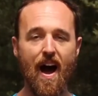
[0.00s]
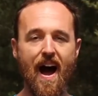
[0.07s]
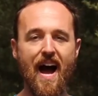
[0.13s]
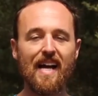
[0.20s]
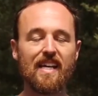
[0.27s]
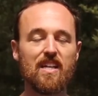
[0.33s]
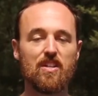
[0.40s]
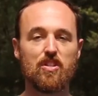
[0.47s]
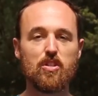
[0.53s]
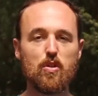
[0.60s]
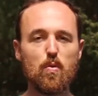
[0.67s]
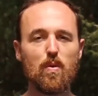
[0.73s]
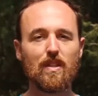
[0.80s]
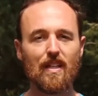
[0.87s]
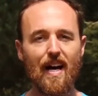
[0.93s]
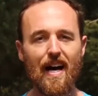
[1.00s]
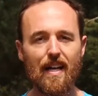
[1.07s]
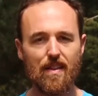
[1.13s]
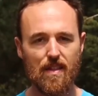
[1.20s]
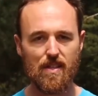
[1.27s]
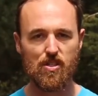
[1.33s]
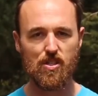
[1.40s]
I can do a lot
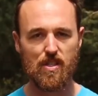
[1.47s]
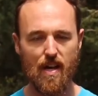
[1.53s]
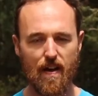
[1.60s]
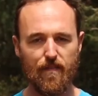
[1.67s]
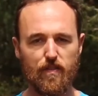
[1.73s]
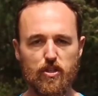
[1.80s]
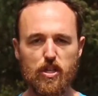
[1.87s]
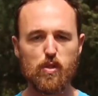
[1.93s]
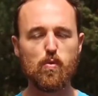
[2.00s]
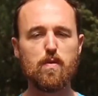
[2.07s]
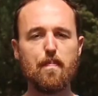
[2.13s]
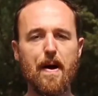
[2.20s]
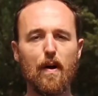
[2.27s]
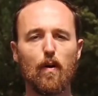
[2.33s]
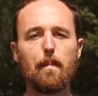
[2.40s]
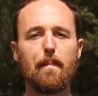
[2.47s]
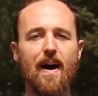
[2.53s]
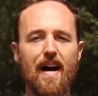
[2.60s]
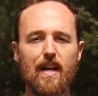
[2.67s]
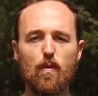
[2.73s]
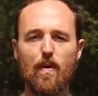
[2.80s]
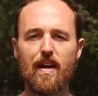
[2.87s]
of this stuff just with my own
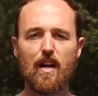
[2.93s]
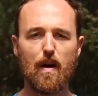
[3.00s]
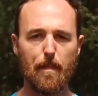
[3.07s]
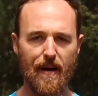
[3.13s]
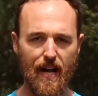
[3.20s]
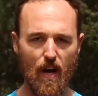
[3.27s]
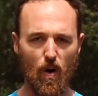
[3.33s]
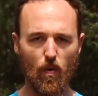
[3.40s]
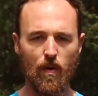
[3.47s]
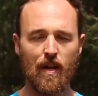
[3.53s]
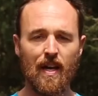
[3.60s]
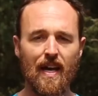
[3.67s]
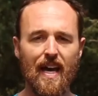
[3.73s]
body weight on my own.